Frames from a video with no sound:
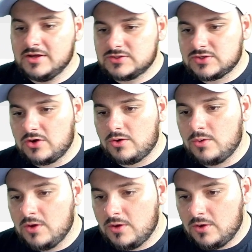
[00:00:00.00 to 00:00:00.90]

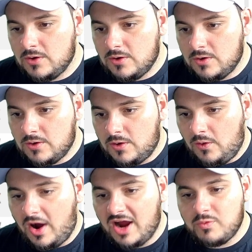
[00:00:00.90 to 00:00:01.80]
So
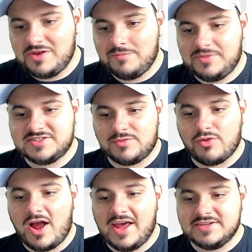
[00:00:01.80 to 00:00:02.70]
I wouldn't be
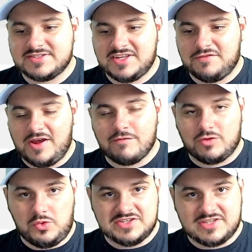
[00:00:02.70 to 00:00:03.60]
surprised if every
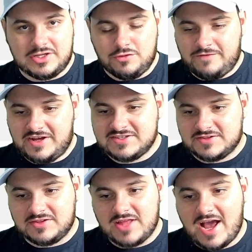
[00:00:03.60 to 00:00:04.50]
Weezing you face on
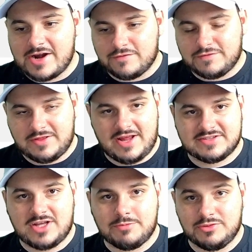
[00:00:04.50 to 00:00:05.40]
the ladder for the
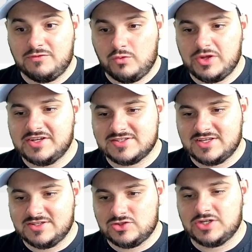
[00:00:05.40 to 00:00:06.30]
next couple of weeks
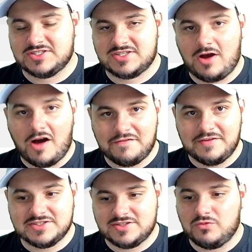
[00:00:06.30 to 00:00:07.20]
is just
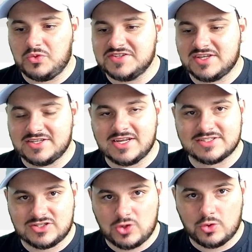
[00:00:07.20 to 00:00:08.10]
offensive Weezing next
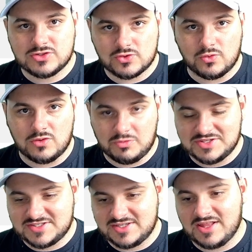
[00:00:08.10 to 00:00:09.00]
to Toedscruel, and we
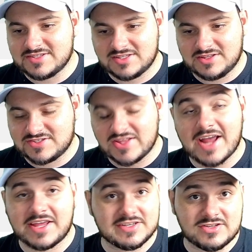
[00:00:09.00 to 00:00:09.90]
see less of the
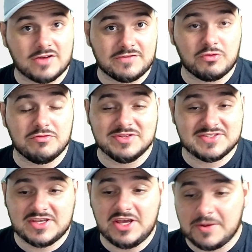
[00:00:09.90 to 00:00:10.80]
slacking stuff that we've been
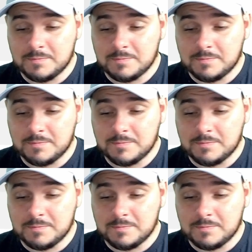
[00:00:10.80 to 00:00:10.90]
seeing.